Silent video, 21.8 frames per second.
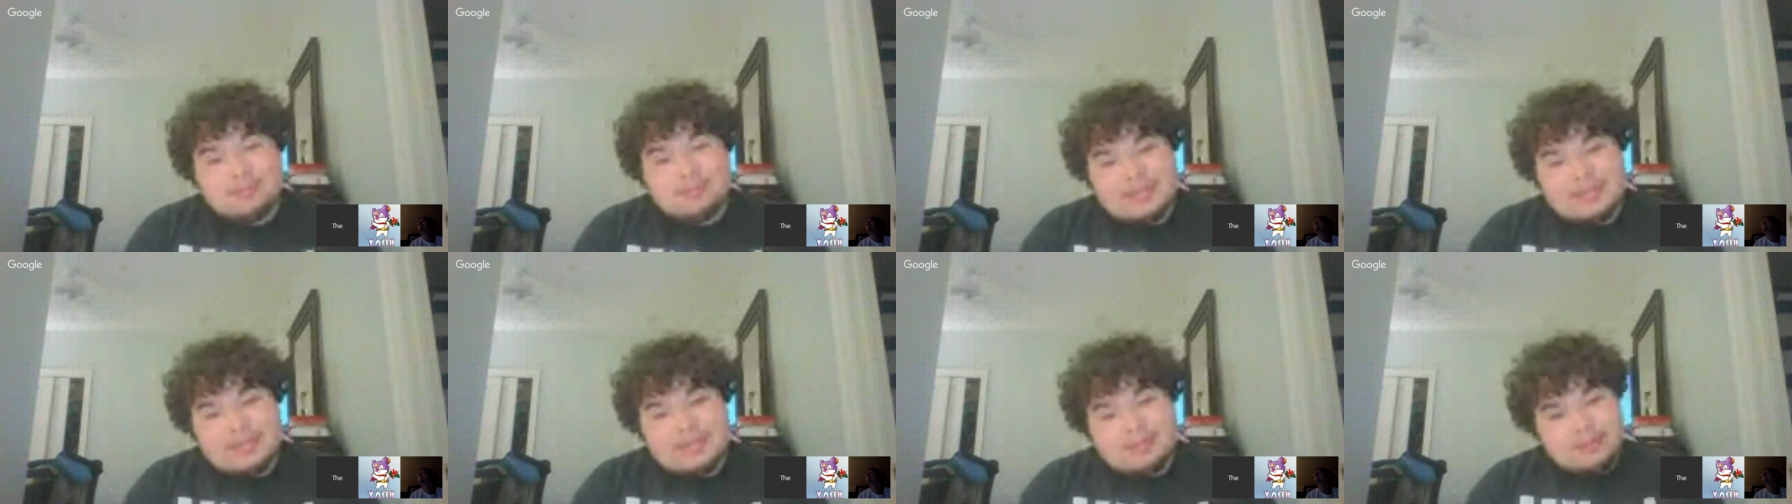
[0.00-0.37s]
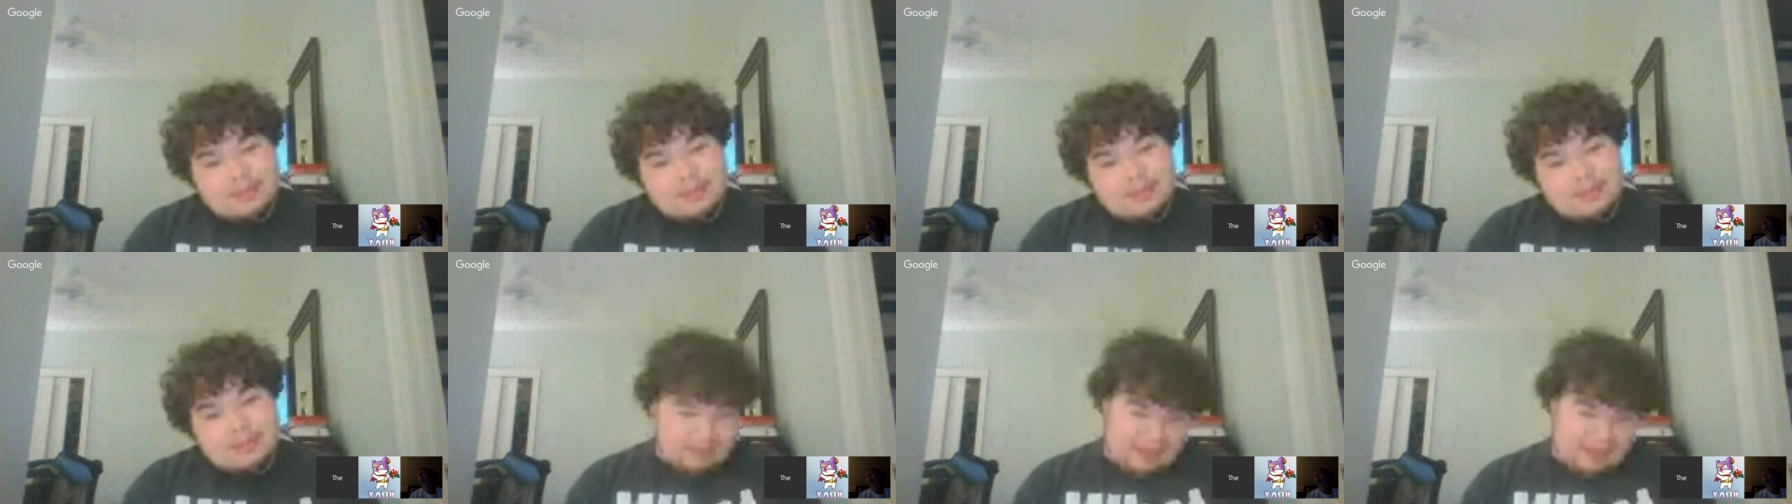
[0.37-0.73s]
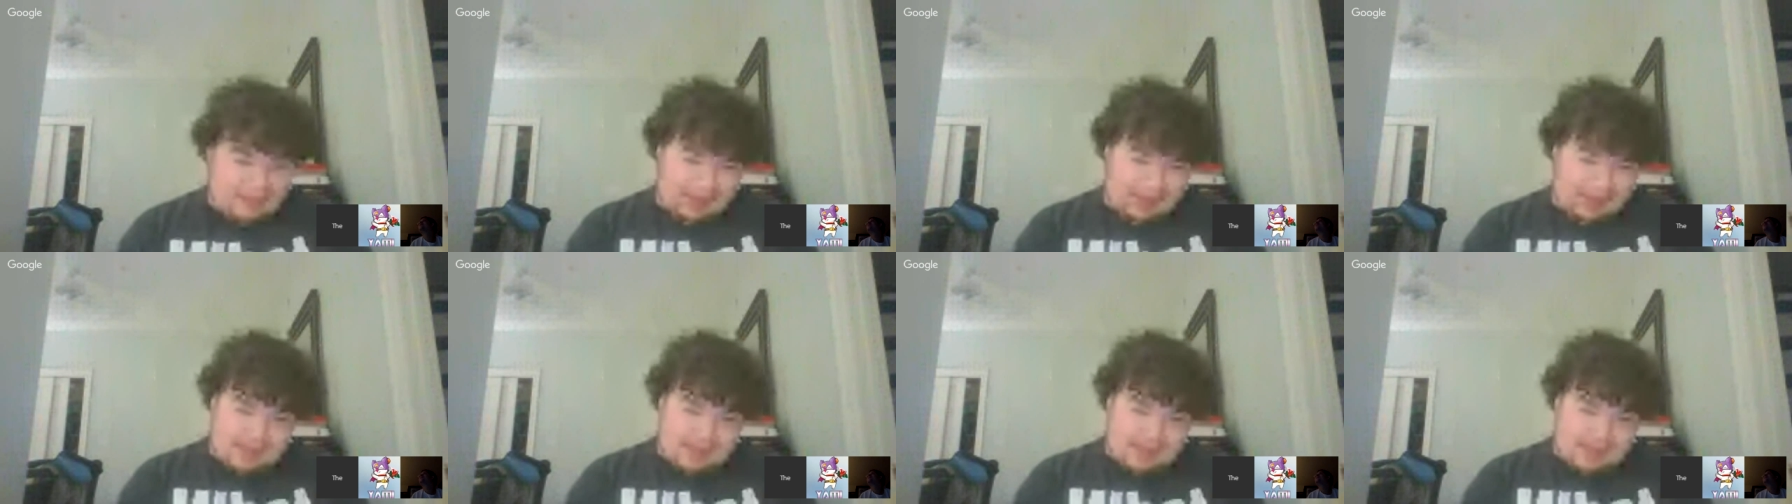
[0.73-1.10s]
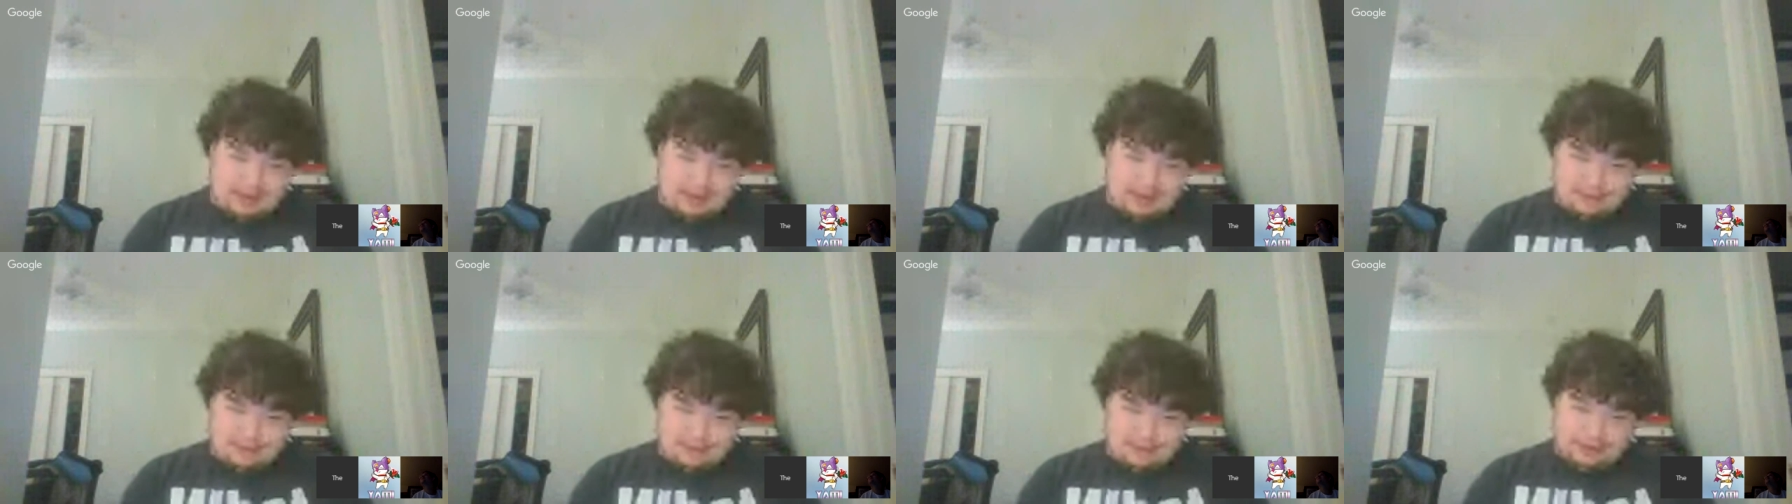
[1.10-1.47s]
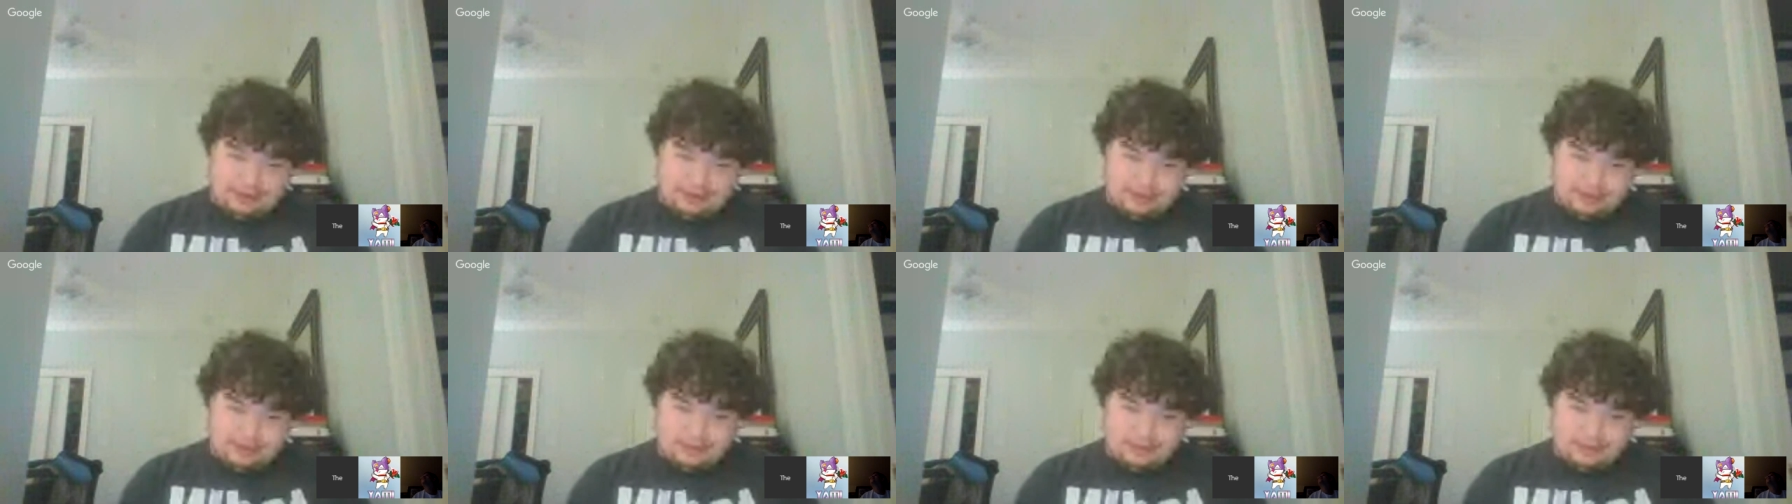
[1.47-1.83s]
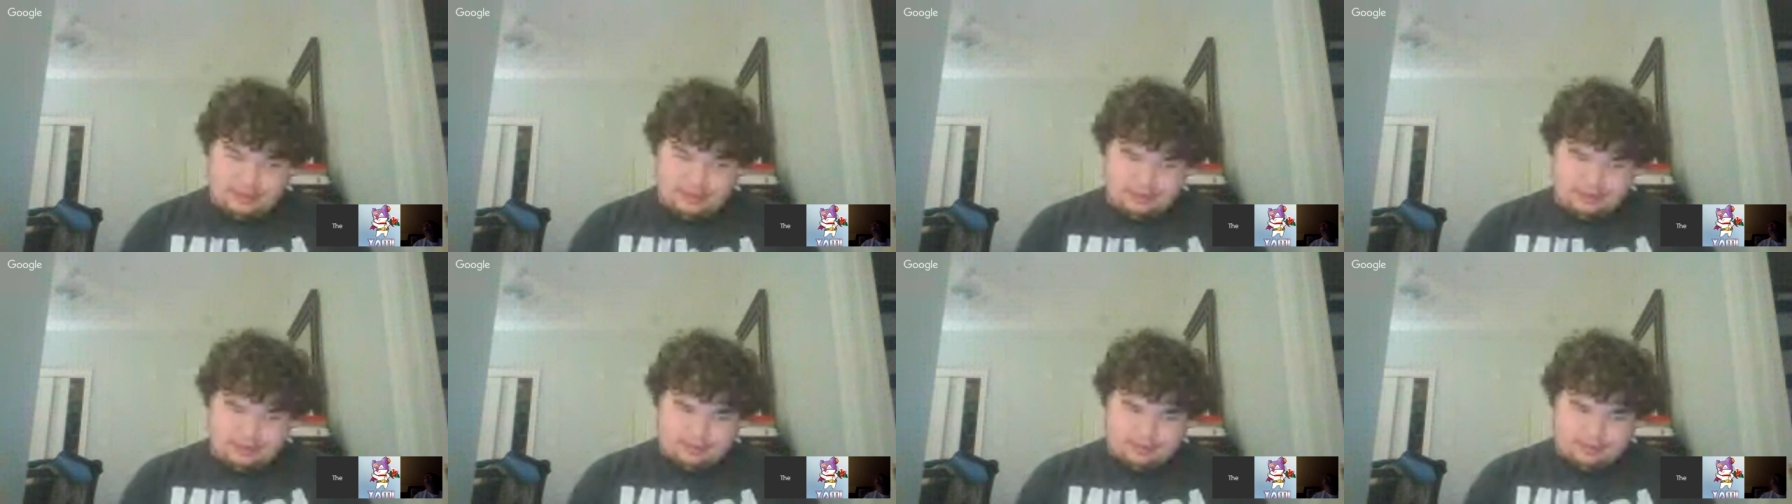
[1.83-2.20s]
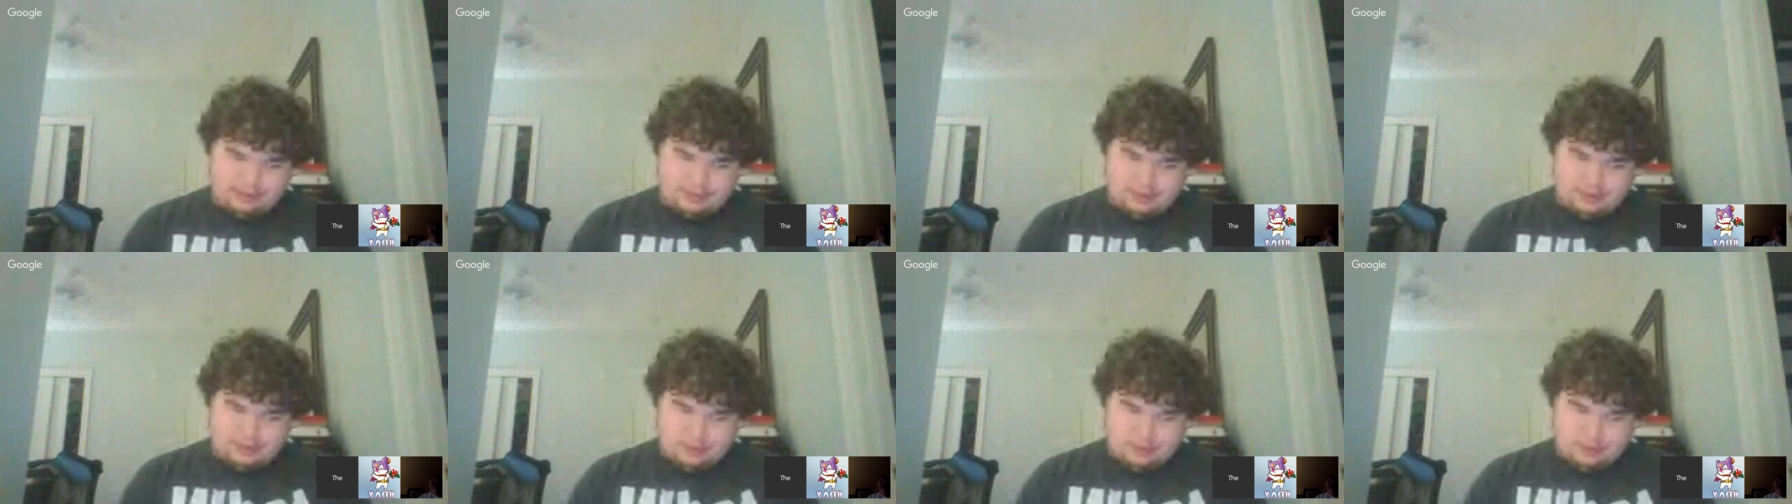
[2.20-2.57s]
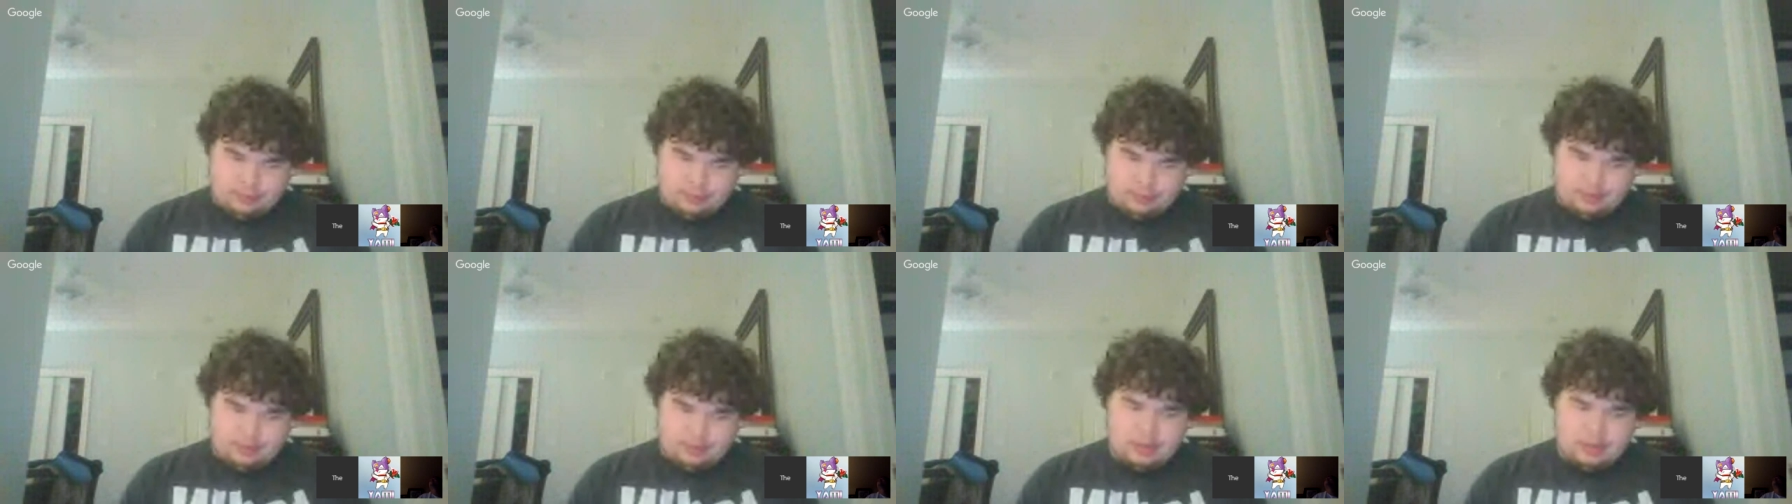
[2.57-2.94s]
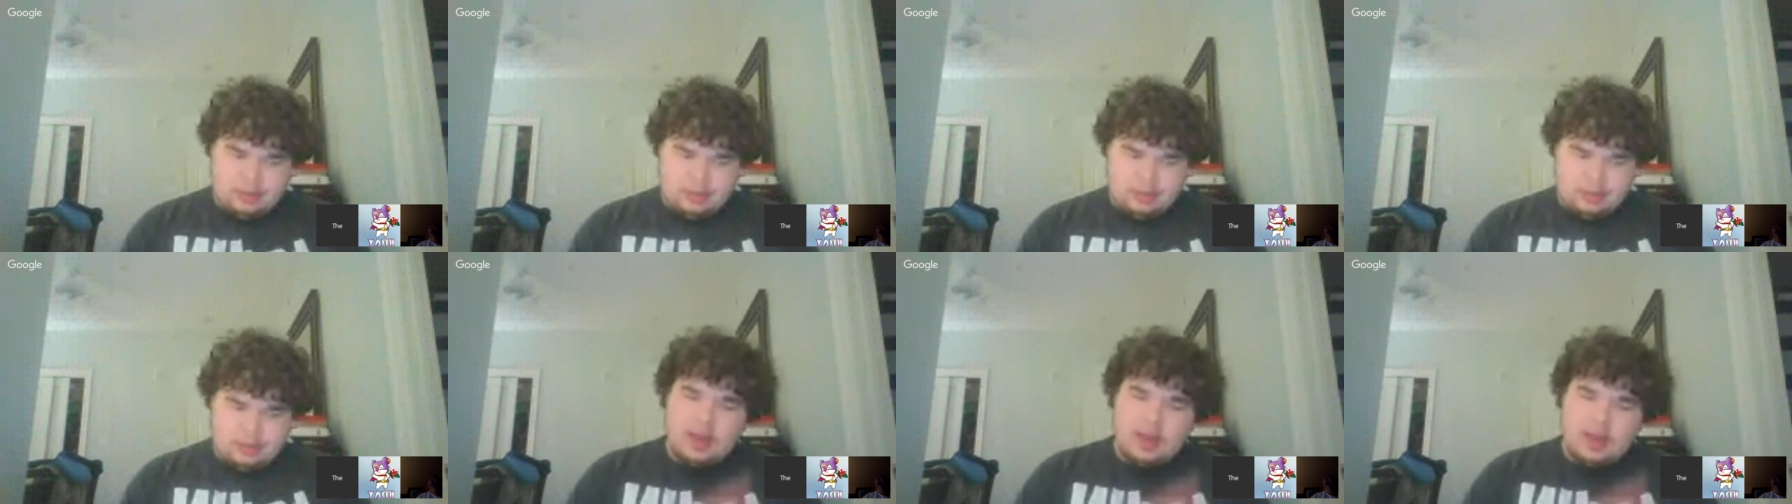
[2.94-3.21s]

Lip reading: Boy's birthday soon.